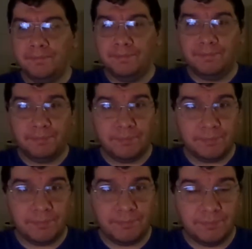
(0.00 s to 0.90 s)

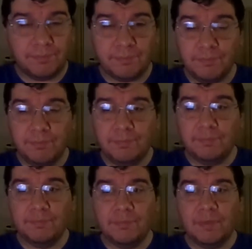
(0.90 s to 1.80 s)

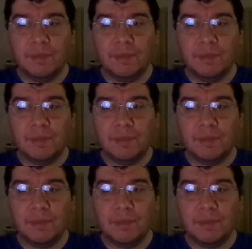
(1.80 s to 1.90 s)
No one is speaking in this clip.